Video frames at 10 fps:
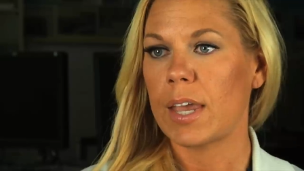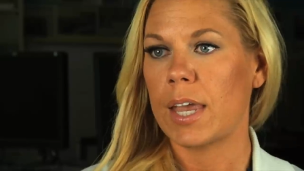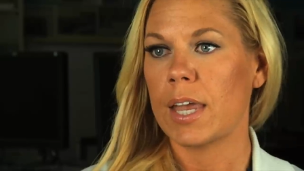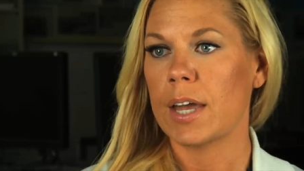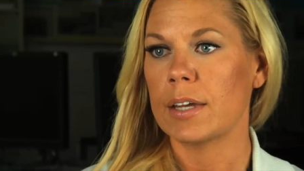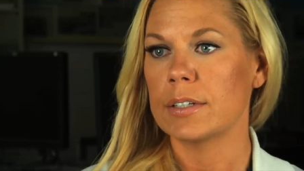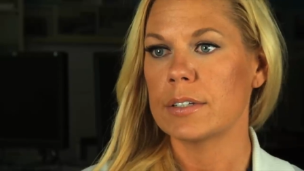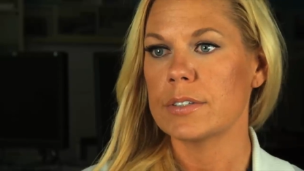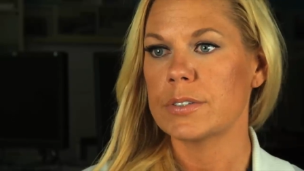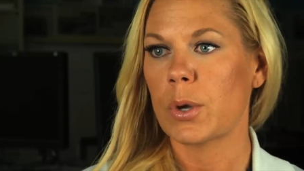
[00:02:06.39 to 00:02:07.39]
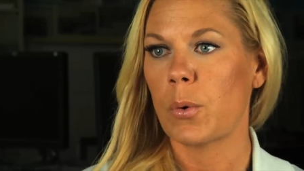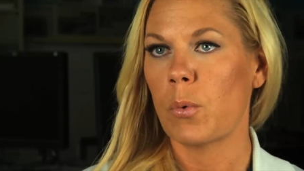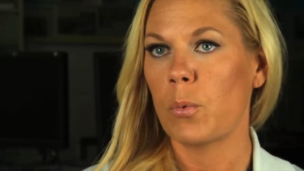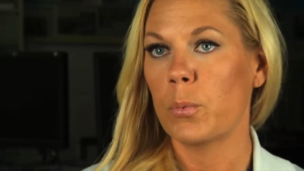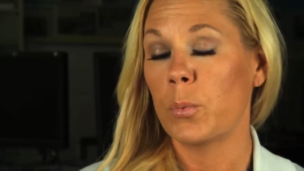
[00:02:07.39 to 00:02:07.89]
And
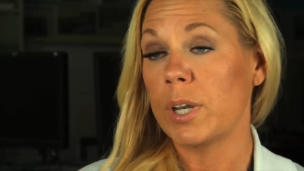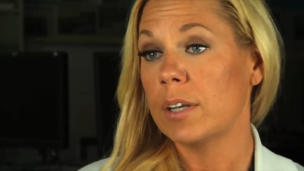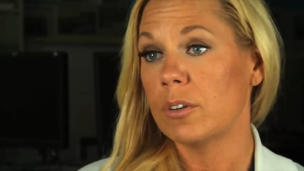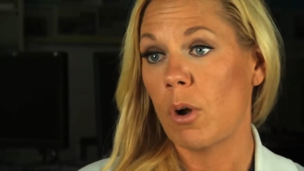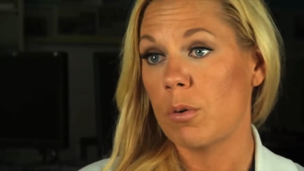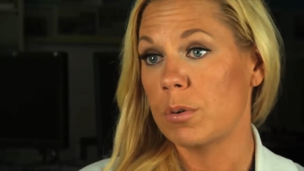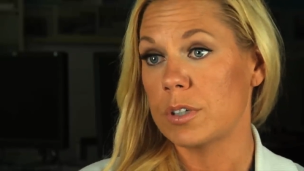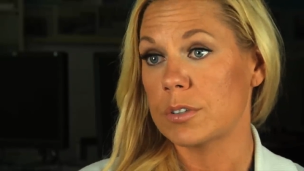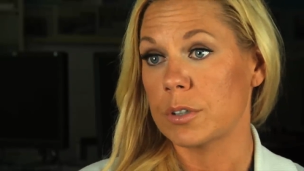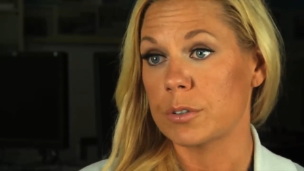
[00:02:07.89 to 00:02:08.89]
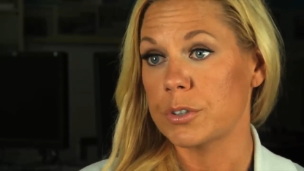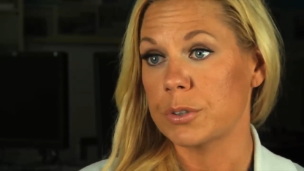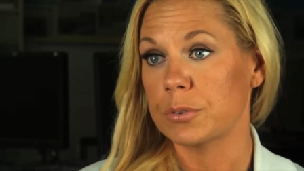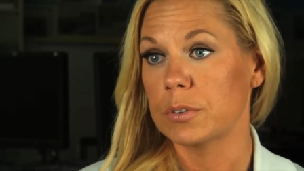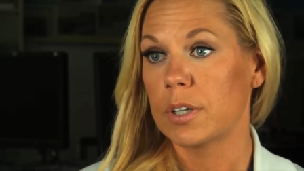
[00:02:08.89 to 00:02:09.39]
so we didn't know who to turn
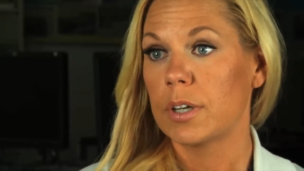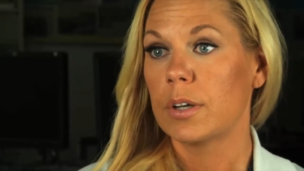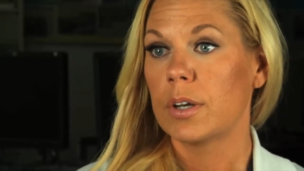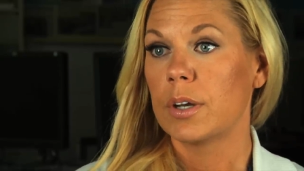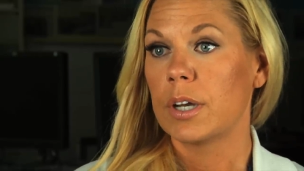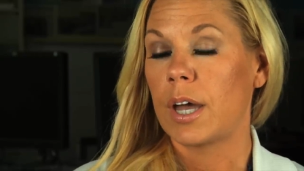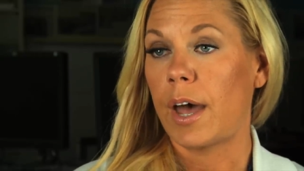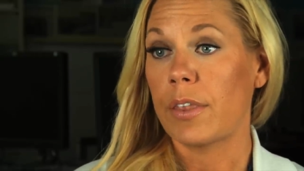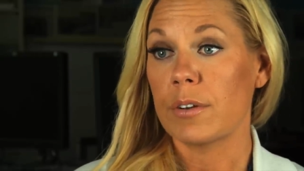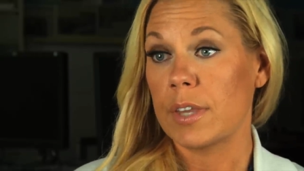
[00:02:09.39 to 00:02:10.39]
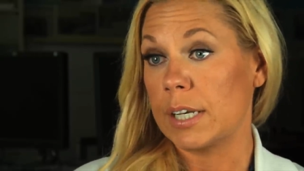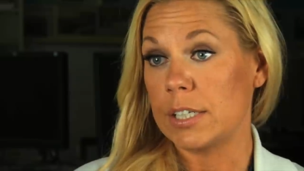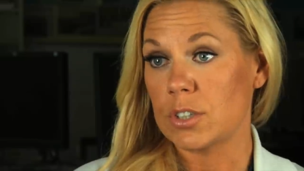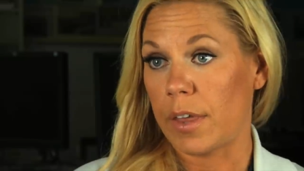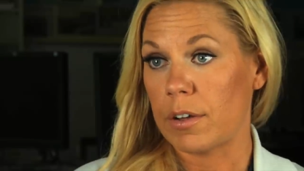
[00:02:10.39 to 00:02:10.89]
to other than
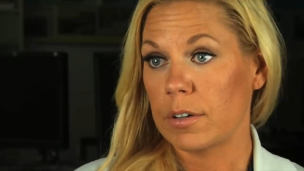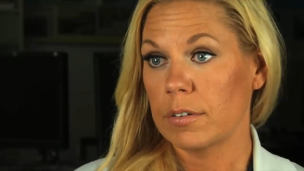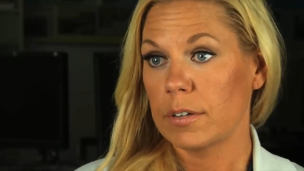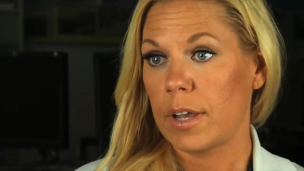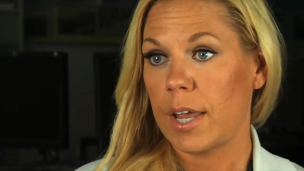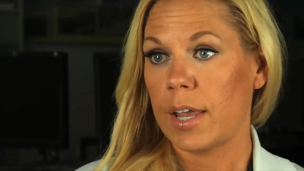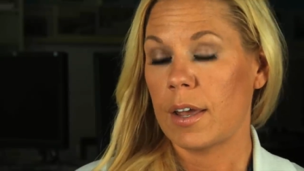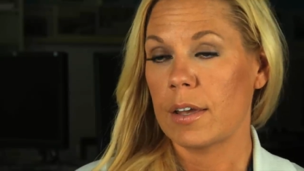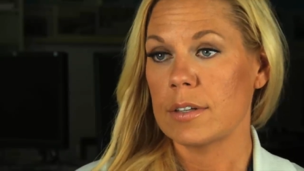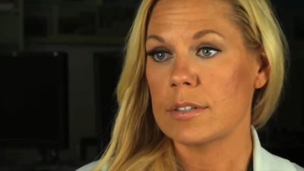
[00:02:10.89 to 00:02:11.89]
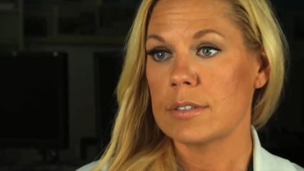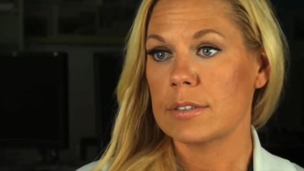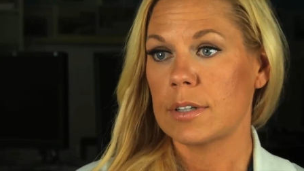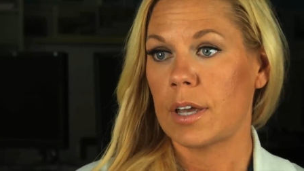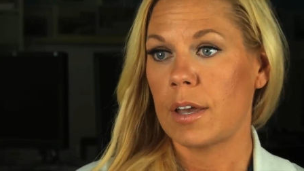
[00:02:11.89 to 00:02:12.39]
each other and
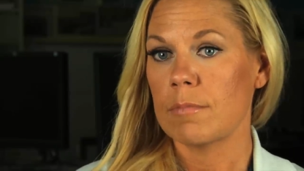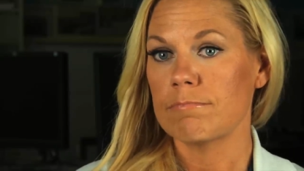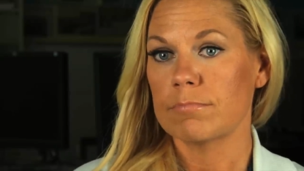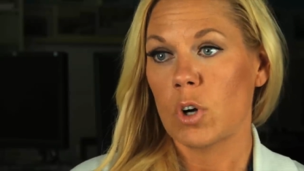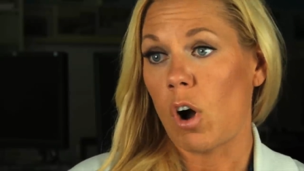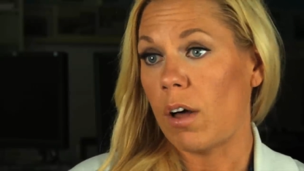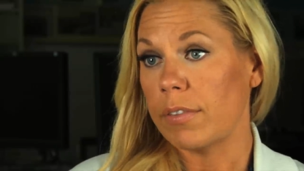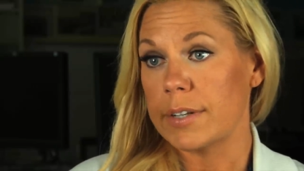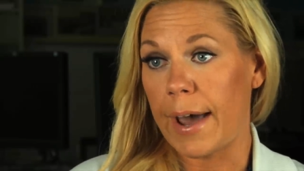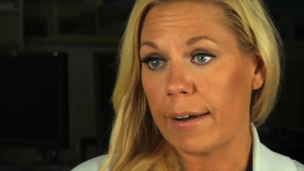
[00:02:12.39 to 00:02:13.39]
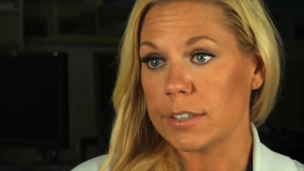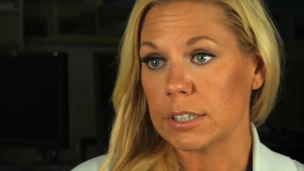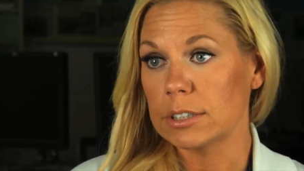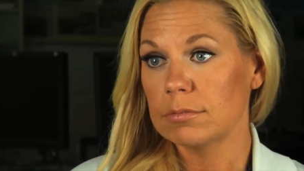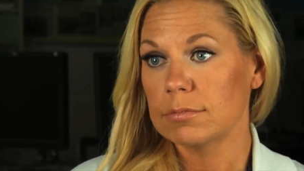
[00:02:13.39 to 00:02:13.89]
um, call the
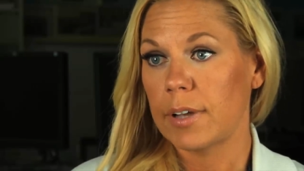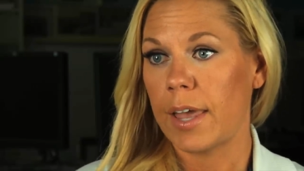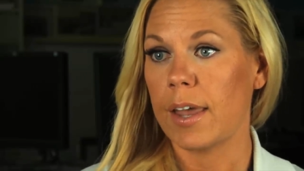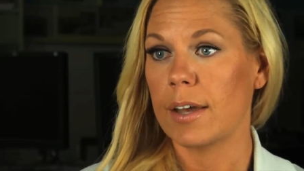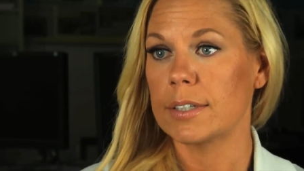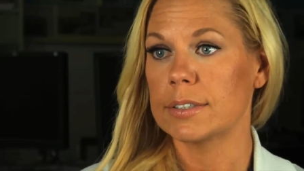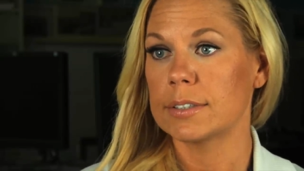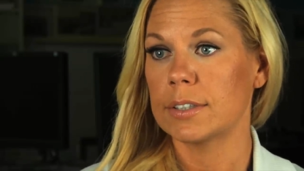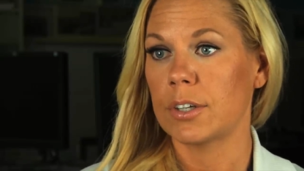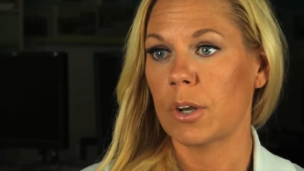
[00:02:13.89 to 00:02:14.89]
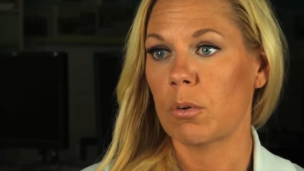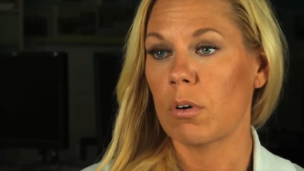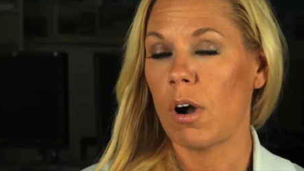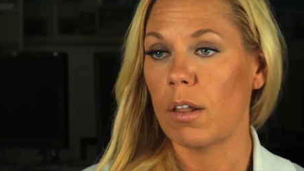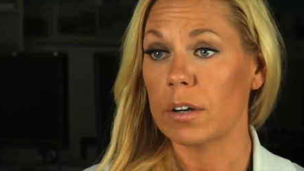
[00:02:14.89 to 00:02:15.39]
doctor and you know
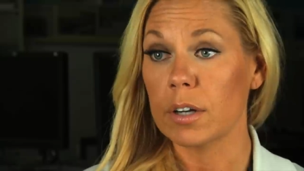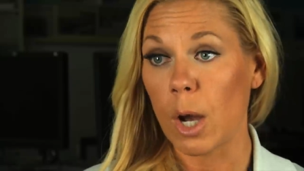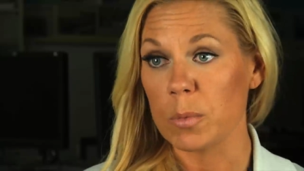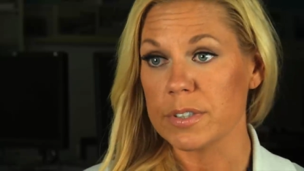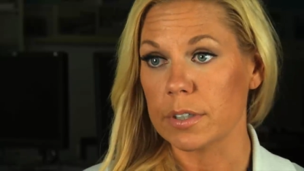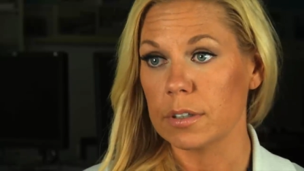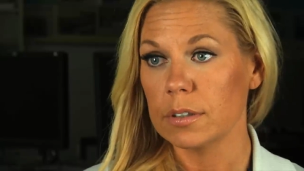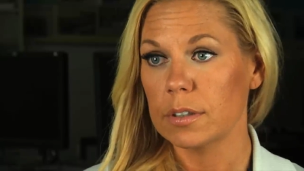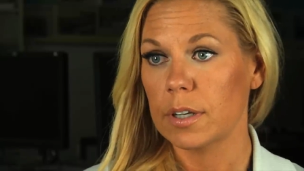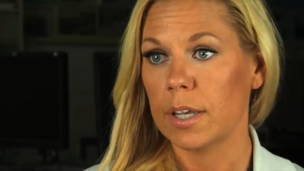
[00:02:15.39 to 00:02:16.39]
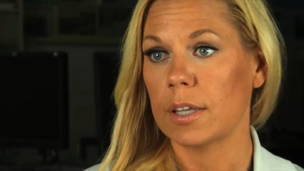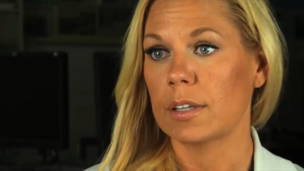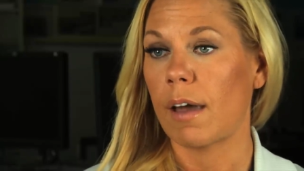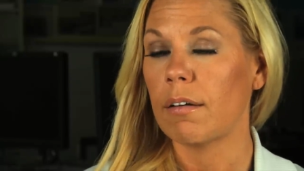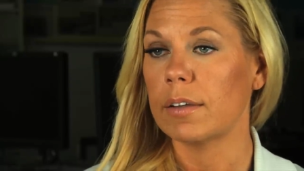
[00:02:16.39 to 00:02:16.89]
call our counselor
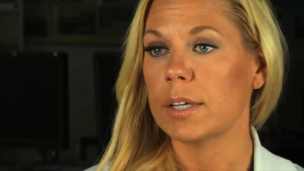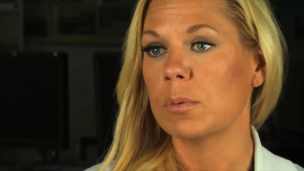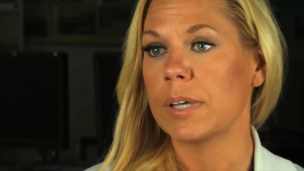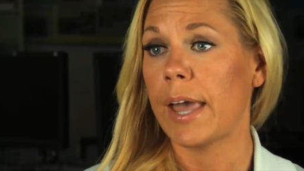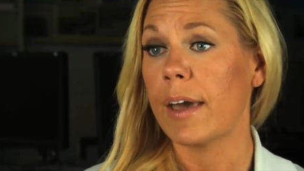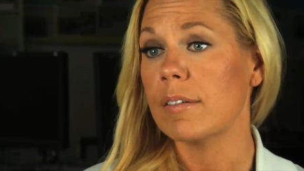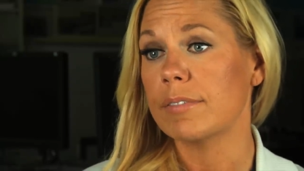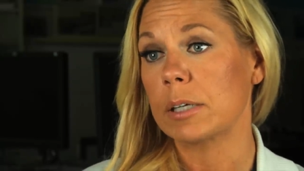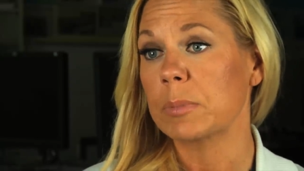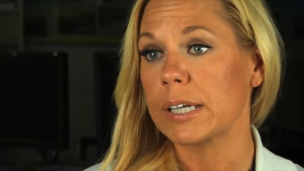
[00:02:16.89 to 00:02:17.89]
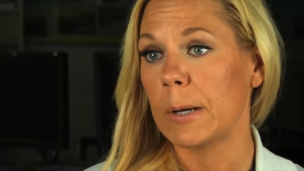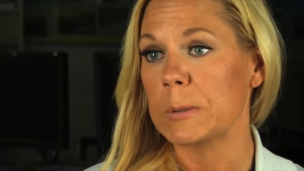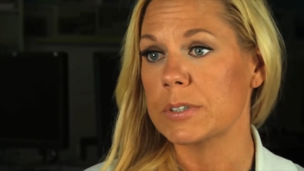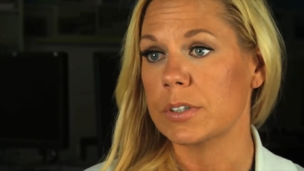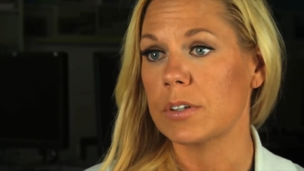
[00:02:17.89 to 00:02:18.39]
and luckily we had a family
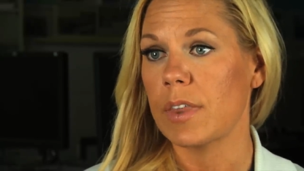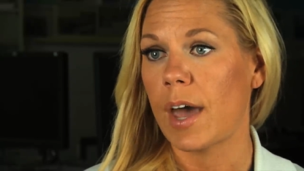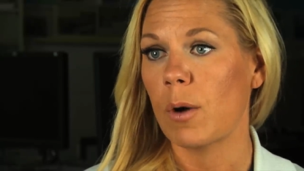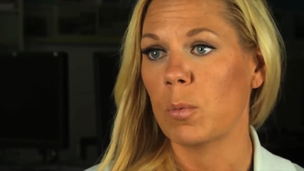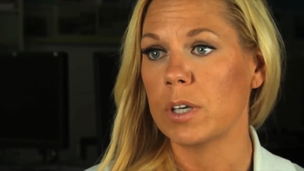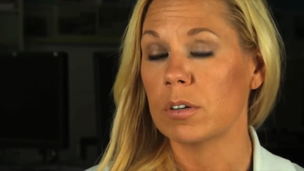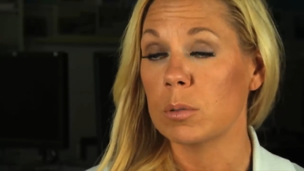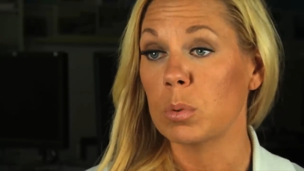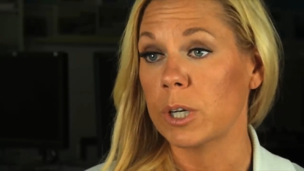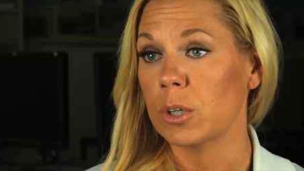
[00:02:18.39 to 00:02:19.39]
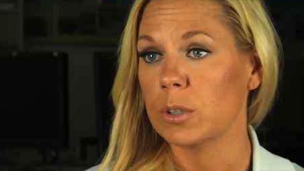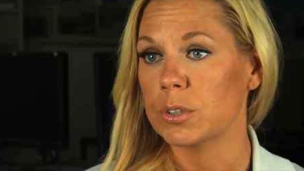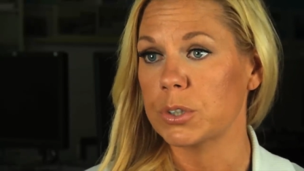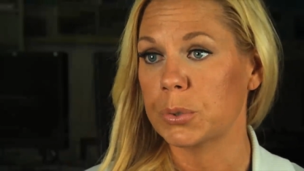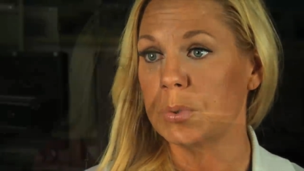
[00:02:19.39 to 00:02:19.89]
counselor that we could bring her
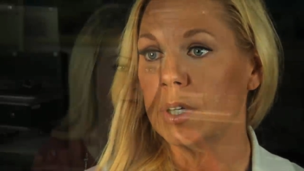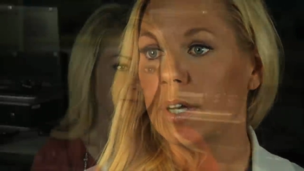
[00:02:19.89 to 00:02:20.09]
to.